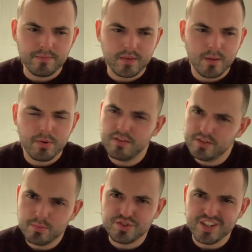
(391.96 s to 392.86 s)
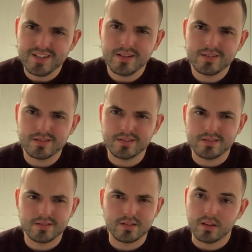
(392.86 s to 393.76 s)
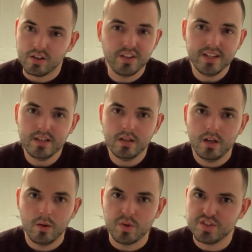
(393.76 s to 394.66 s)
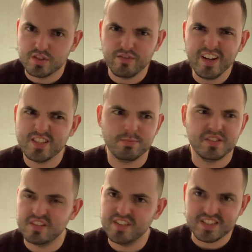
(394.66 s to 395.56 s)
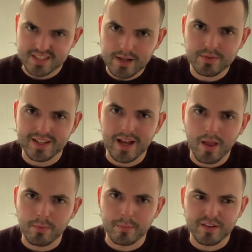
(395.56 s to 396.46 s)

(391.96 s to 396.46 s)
um, Perfume Genius's Learning, which is a very specific sounding album.